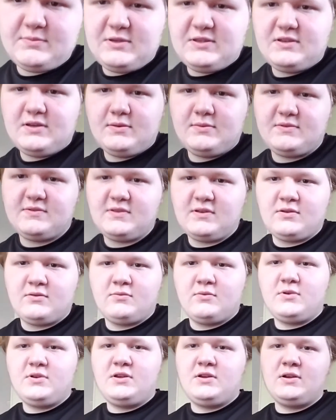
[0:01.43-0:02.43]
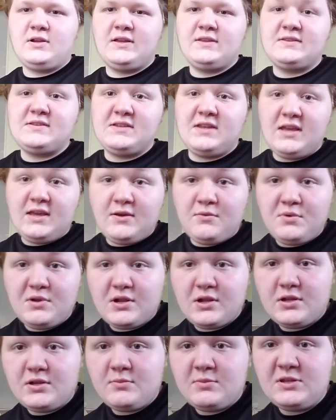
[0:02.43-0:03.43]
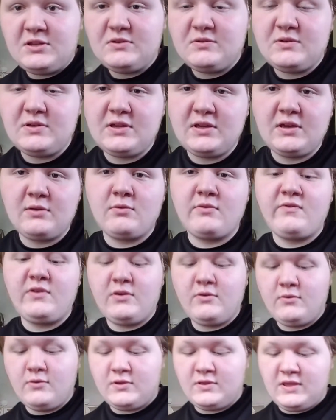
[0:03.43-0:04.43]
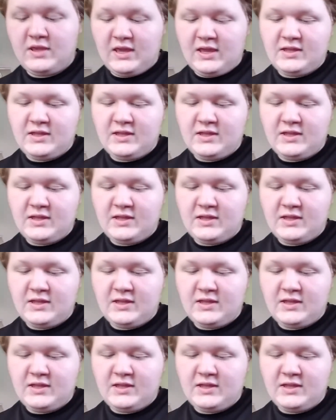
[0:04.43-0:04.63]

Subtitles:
me, Thomas, Son of One here, and today we are going to be doing a review on the